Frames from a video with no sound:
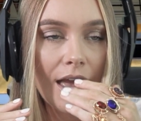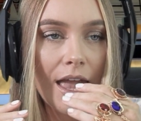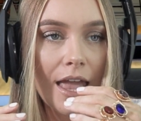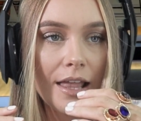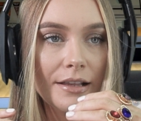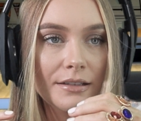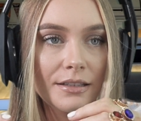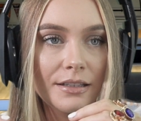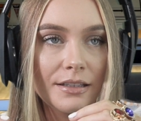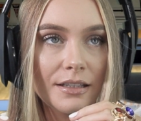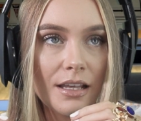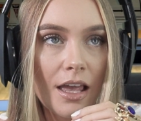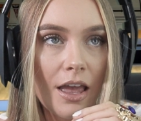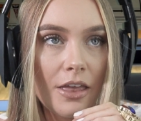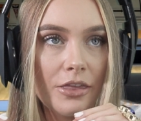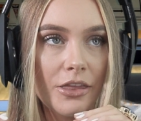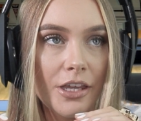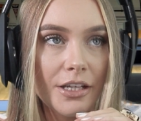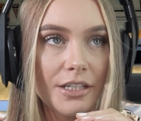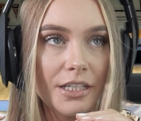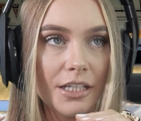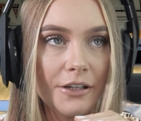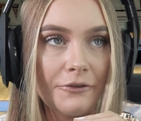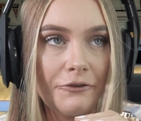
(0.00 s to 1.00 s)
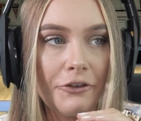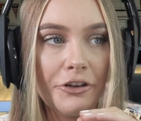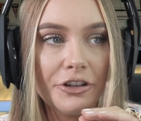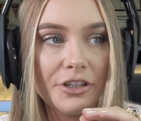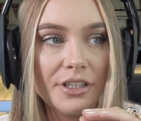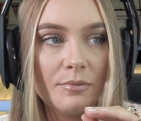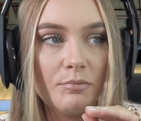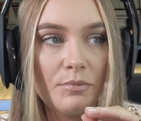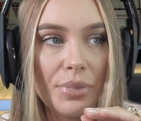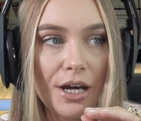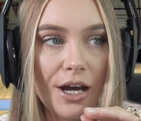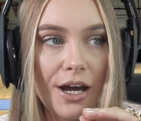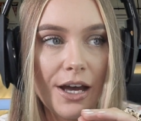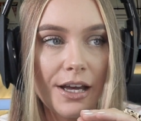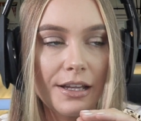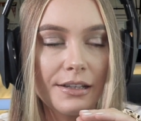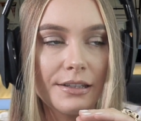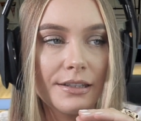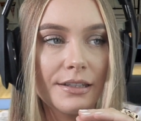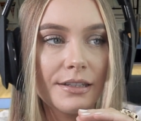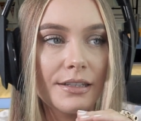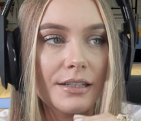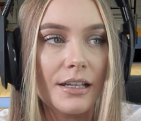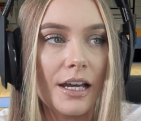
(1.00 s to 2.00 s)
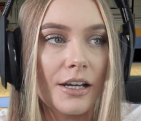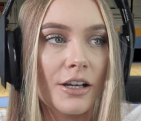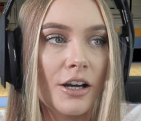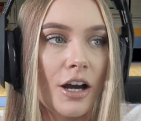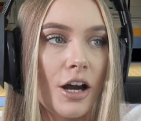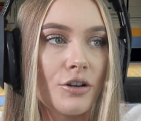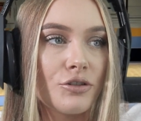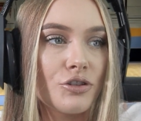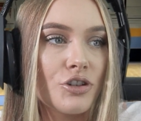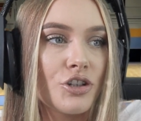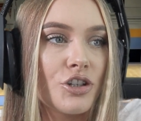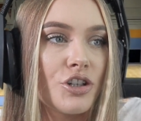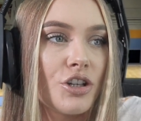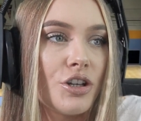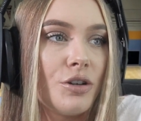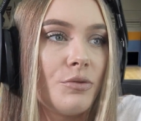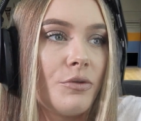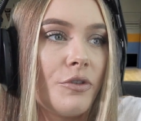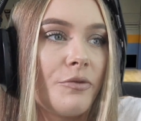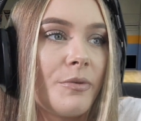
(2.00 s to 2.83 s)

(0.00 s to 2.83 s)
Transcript: It's the difference in buttons. I can't shoot